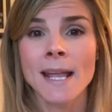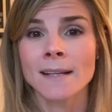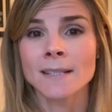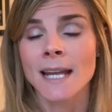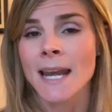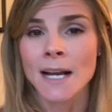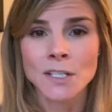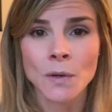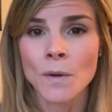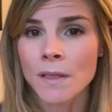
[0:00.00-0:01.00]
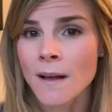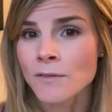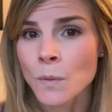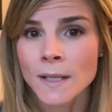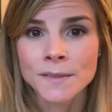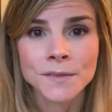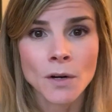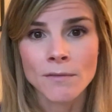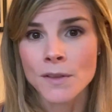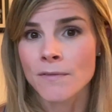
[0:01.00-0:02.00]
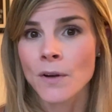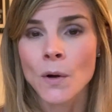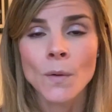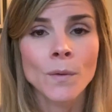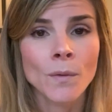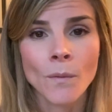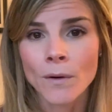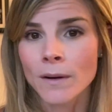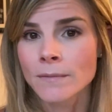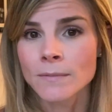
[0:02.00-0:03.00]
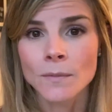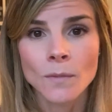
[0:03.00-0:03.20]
and connecting with loved ones over the phone or